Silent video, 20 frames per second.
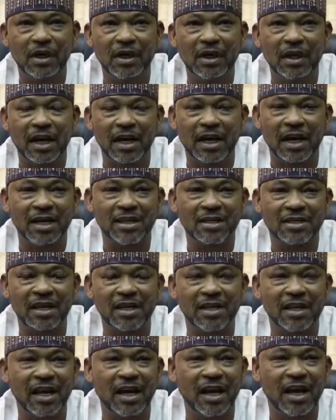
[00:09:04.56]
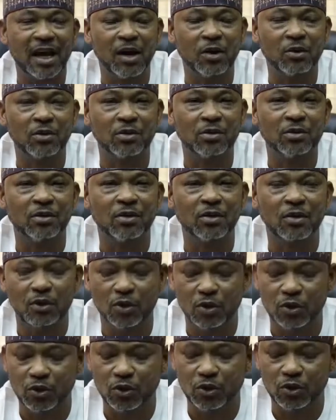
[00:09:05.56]
like I said earlier on,
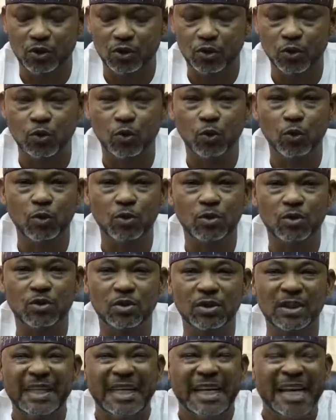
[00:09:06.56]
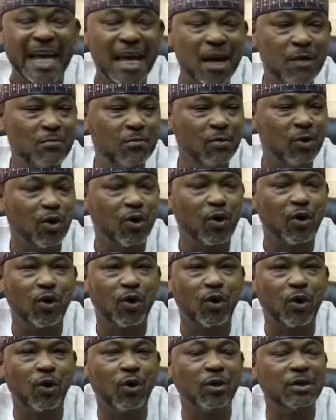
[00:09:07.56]
you could name
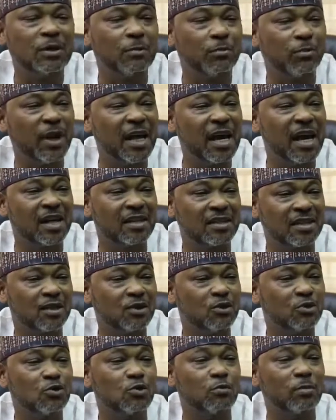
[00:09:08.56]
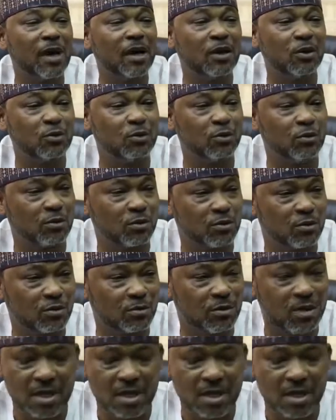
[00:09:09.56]
all the players in Super Eagles.